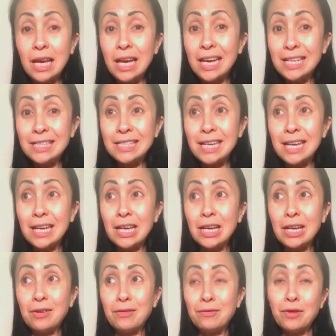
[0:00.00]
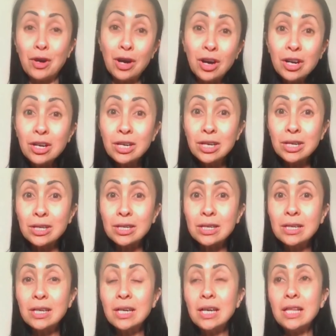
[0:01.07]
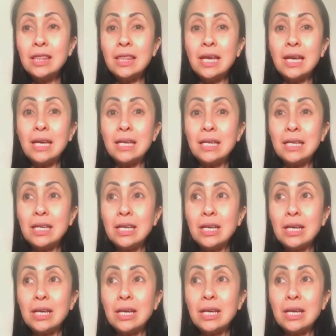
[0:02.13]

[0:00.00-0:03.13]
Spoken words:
eating for hunger, then